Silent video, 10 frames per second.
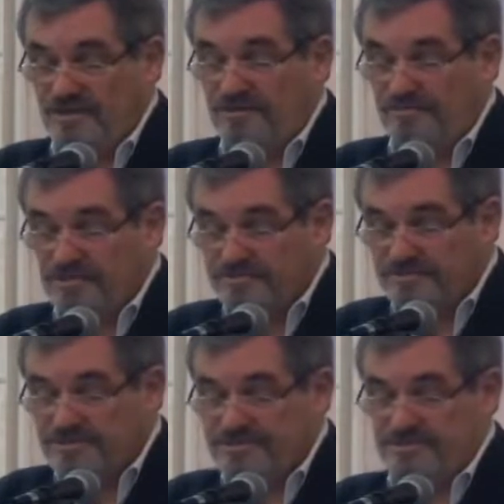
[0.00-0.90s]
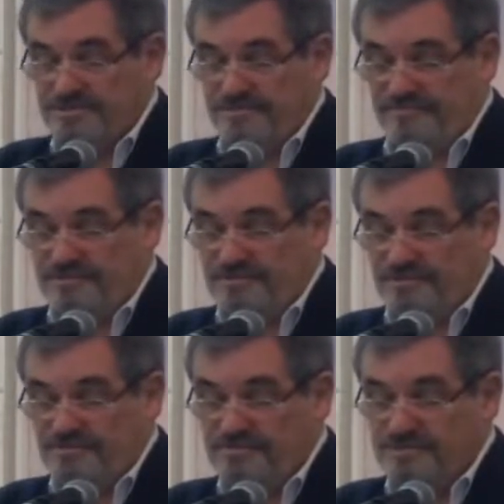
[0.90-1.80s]
in the purposes of the
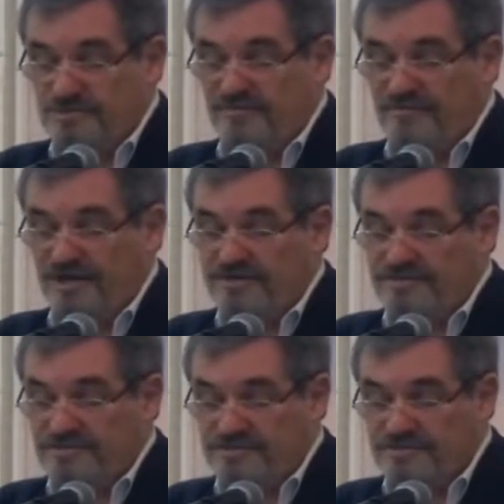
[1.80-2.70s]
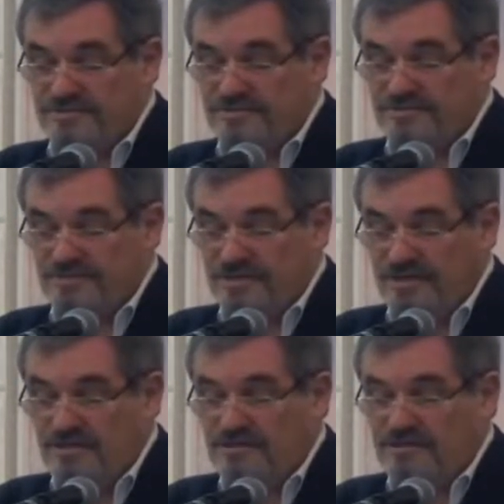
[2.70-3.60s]
souls who have entered this earth
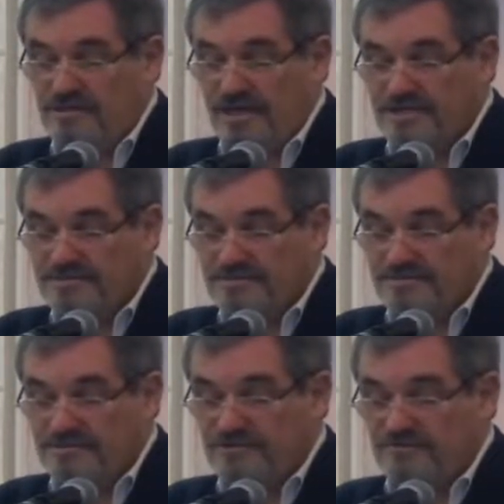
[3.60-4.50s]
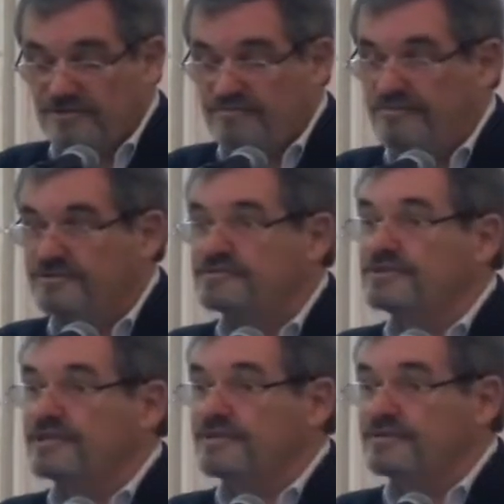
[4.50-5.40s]
in the last 25 years,
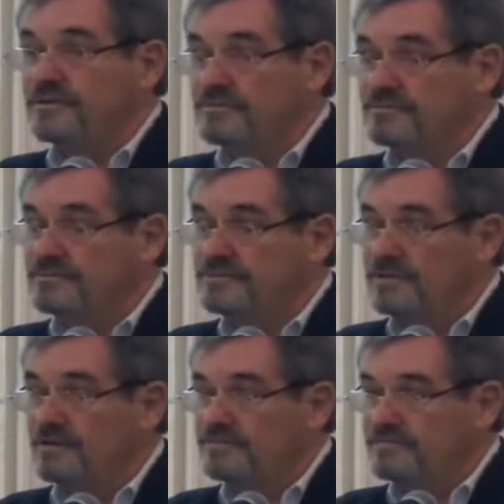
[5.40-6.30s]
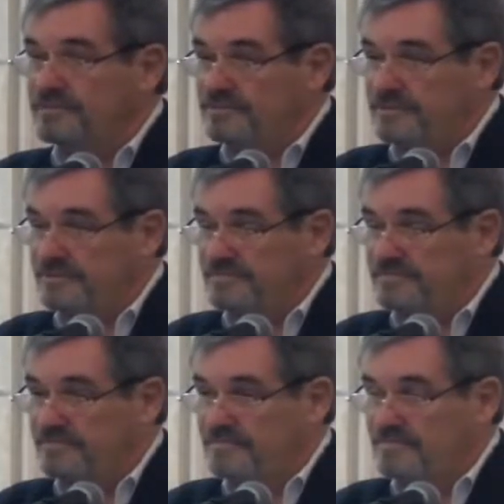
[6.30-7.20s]
and their numbers are building
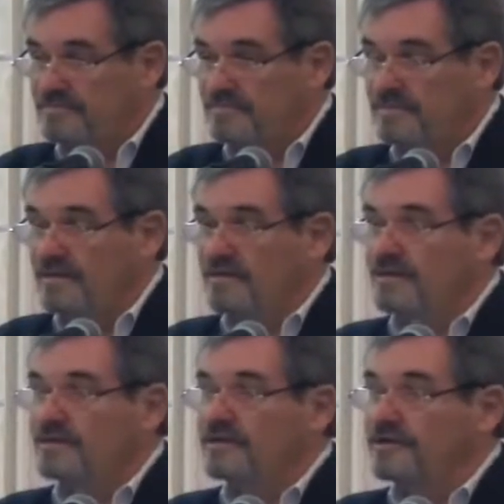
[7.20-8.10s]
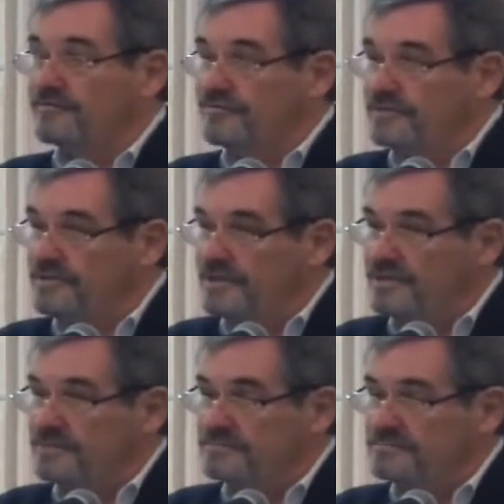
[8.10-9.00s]
every
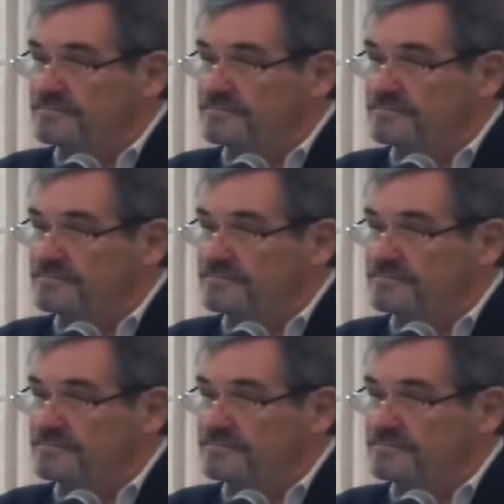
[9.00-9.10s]
day.